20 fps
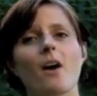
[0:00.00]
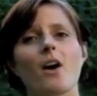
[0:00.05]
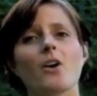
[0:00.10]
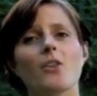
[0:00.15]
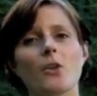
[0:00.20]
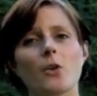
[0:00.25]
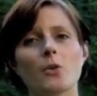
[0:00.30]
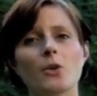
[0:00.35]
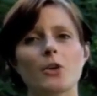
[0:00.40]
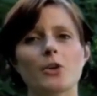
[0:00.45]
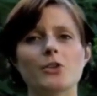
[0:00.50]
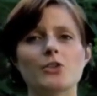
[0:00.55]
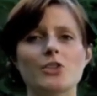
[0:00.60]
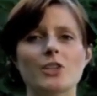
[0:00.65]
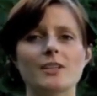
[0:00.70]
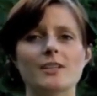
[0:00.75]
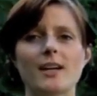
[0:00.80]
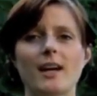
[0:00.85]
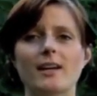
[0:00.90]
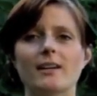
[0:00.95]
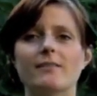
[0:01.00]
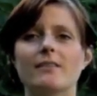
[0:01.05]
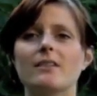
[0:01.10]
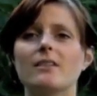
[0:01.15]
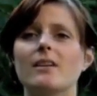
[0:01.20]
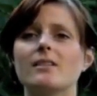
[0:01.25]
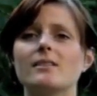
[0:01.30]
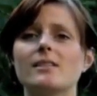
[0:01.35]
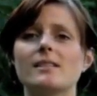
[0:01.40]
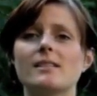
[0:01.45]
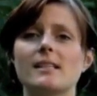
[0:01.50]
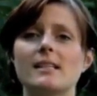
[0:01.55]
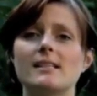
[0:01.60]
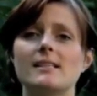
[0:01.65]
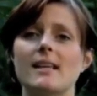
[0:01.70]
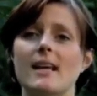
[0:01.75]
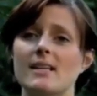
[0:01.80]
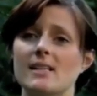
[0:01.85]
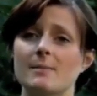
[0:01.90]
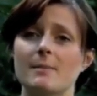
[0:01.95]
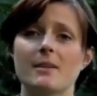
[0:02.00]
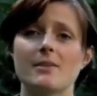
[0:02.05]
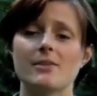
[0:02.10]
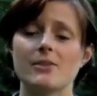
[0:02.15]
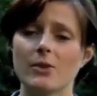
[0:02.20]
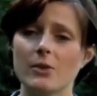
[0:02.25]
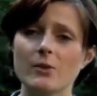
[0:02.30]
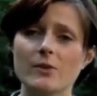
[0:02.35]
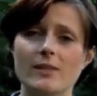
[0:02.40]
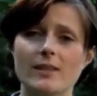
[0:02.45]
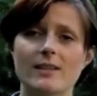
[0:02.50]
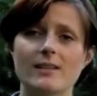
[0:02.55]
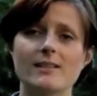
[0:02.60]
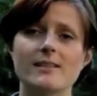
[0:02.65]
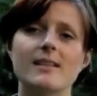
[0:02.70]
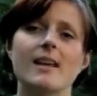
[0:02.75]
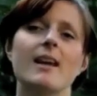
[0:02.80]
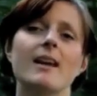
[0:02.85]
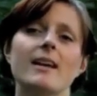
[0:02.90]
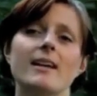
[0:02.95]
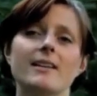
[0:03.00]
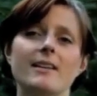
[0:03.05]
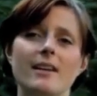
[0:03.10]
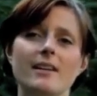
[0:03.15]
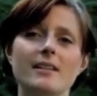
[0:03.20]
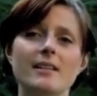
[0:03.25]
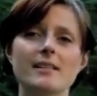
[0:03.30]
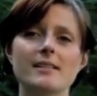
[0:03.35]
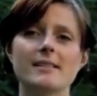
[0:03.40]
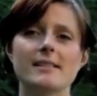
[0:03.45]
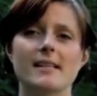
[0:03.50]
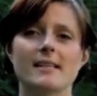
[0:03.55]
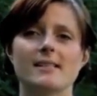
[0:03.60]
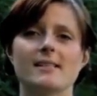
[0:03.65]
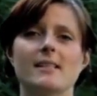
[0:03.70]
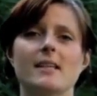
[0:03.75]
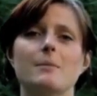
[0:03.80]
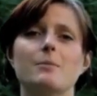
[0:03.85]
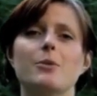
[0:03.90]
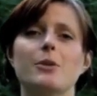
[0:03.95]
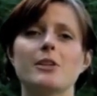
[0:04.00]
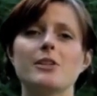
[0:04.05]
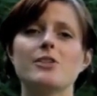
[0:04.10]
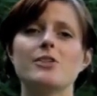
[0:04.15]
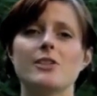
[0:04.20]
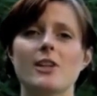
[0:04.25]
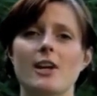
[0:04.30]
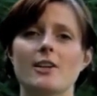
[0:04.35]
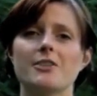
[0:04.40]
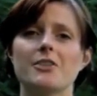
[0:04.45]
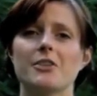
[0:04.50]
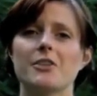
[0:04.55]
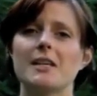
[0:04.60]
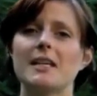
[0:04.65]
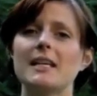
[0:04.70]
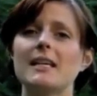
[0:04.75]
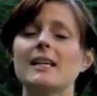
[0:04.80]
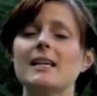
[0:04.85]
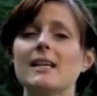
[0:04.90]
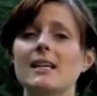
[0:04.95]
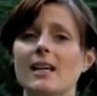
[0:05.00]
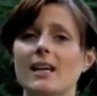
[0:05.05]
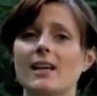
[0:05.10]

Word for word: Although Kershaw died of the lung disease asbestosis, in nineteen sixty, British doctor E. E.